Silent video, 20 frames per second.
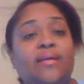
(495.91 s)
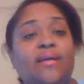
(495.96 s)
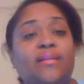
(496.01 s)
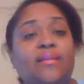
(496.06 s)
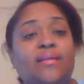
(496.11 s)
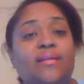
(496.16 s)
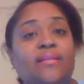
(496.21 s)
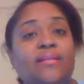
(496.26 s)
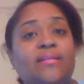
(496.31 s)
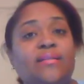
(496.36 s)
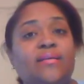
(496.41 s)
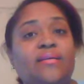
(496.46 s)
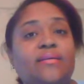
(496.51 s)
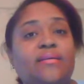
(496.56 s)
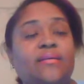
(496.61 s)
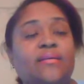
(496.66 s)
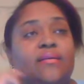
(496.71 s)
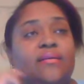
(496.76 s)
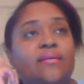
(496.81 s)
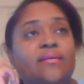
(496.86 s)
I think
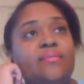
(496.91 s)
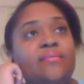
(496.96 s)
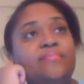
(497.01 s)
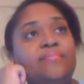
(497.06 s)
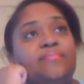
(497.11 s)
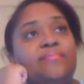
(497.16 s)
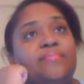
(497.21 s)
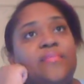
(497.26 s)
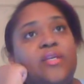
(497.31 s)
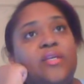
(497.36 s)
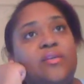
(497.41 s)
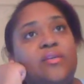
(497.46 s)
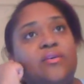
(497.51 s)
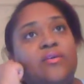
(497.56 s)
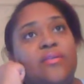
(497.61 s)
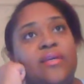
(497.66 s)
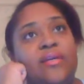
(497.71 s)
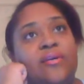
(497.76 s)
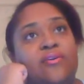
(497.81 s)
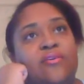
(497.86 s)
they
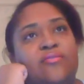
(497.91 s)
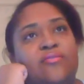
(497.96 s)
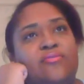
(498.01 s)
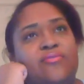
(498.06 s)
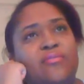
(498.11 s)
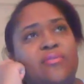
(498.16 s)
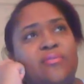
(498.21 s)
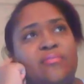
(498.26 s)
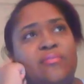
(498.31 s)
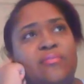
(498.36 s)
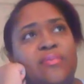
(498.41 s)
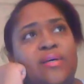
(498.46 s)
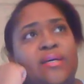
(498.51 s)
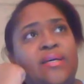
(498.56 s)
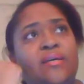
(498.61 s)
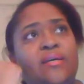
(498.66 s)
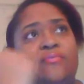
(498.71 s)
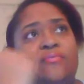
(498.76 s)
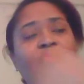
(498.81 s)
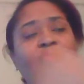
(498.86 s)
go from
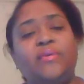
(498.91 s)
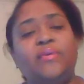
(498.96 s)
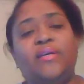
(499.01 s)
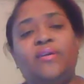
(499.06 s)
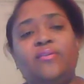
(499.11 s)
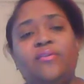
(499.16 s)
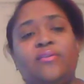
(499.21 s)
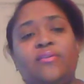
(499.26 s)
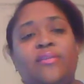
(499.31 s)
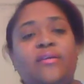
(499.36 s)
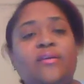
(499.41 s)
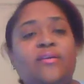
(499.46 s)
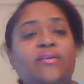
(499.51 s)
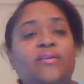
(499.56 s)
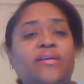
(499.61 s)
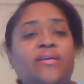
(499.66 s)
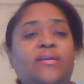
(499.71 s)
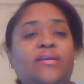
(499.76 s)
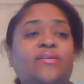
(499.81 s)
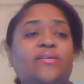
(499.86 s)
here to there
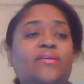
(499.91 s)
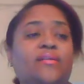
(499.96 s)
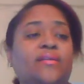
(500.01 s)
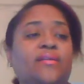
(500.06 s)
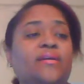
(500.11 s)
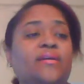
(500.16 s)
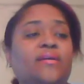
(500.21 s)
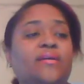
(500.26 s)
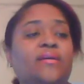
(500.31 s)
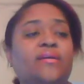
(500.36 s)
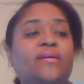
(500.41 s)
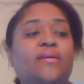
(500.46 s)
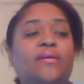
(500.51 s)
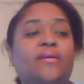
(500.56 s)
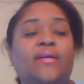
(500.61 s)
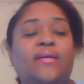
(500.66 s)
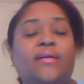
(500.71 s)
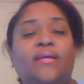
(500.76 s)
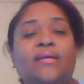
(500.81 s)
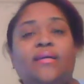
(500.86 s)
to here to
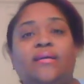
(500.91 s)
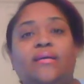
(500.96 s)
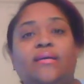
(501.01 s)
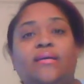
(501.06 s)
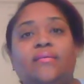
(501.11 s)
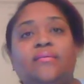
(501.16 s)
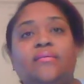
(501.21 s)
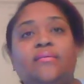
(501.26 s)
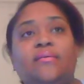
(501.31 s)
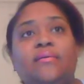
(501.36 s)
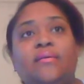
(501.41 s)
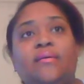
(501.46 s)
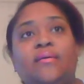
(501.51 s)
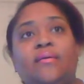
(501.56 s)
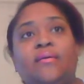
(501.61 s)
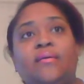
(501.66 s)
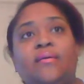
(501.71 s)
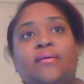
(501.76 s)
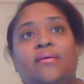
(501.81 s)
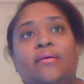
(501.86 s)
there, and
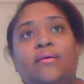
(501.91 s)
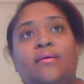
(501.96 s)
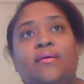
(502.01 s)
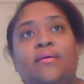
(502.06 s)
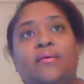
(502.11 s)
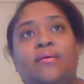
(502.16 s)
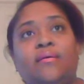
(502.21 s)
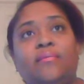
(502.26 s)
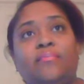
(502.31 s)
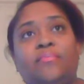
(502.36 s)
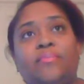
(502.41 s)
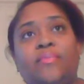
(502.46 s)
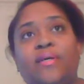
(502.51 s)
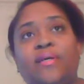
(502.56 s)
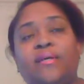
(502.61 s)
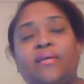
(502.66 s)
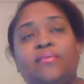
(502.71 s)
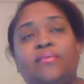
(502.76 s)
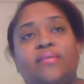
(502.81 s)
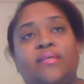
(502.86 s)

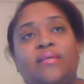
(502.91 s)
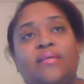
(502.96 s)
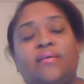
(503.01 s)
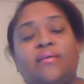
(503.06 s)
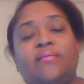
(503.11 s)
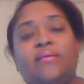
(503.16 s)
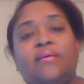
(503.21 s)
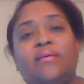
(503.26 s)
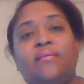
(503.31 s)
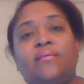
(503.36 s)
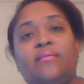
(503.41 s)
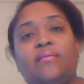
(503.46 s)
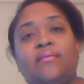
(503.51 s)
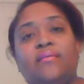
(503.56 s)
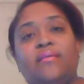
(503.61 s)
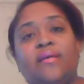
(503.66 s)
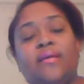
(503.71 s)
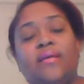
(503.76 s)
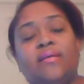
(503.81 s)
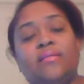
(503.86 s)
like I said, at the end of the
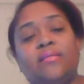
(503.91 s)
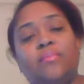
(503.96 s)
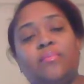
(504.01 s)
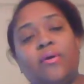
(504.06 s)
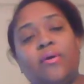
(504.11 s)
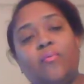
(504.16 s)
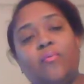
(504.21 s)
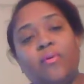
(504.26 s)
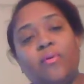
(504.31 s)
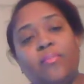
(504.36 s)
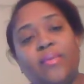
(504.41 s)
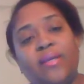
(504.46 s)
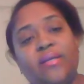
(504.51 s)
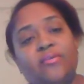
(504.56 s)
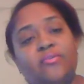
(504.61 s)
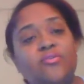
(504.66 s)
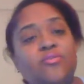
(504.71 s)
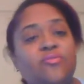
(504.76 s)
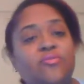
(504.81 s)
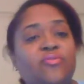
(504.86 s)
day, it's about what
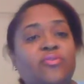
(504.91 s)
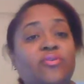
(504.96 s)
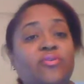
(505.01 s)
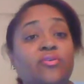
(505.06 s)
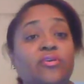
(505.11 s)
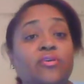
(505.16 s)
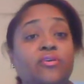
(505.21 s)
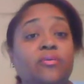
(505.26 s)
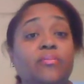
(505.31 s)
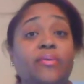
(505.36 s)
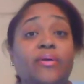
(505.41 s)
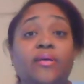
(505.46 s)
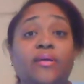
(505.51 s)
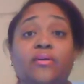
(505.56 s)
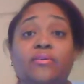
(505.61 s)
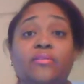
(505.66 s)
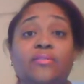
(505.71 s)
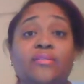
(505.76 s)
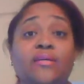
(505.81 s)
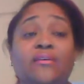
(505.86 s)
makes you feel good about
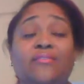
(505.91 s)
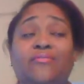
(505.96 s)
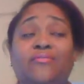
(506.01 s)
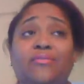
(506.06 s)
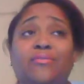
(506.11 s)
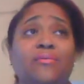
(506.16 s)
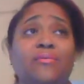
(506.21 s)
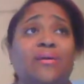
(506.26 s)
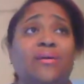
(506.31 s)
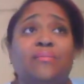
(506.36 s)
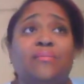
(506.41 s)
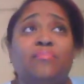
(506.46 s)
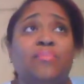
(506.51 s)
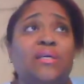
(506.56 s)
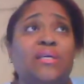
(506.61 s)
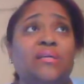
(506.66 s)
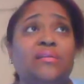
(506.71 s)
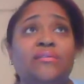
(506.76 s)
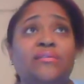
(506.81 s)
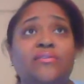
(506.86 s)
yourself, and
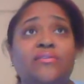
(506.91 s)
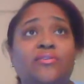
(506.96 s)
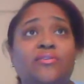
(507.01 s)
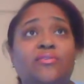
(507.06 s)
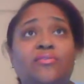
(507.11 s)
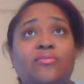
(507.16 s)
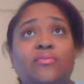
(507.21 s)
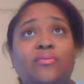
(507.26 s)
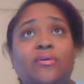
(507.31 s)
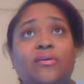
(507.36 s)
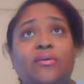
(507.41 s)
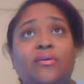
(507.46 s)
men too.